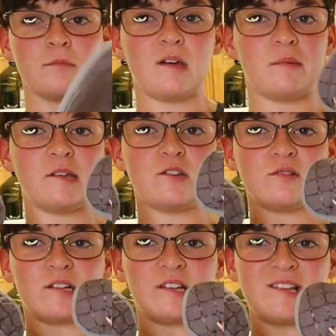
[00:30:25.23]
Maybe
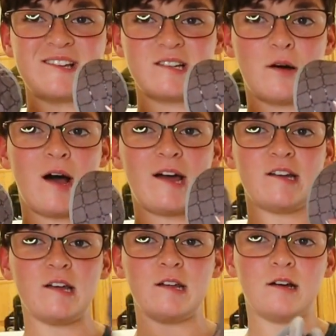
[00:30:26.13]
use like these how I
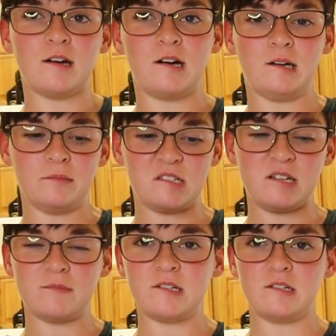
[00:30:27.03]
did. It
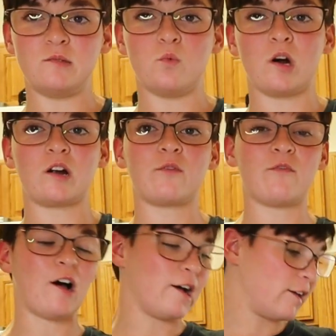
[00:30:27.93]
seemed to work
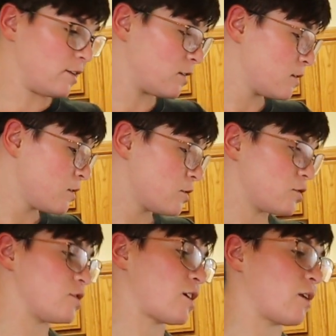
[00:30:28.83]
fine.
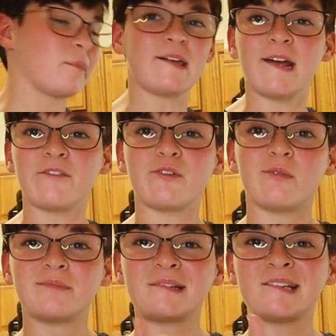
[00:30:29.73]
Just gotta be careful.